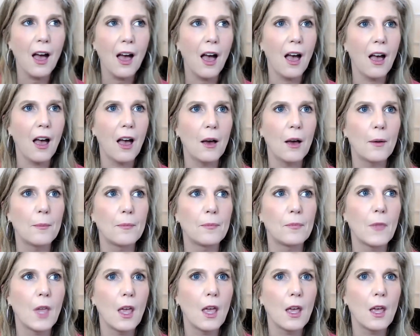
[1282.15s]

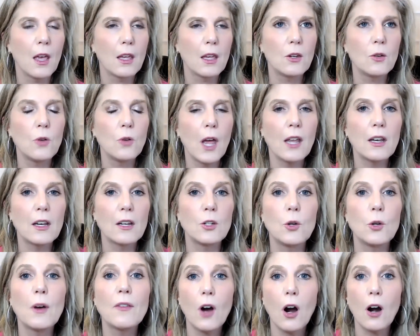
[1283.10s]

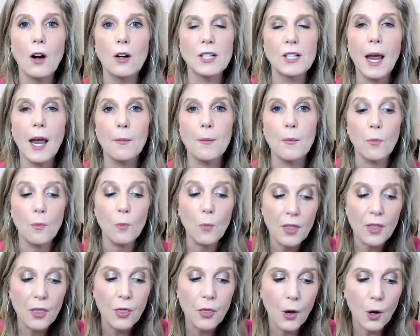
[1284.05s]
You have a hard time
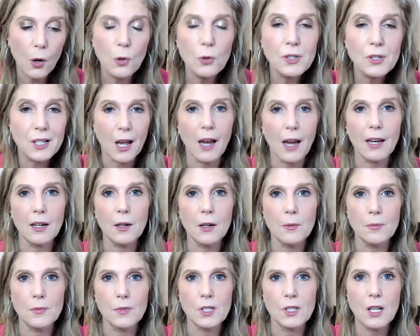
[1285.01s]
with those
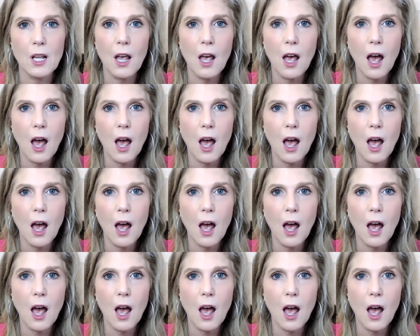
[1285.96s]
items.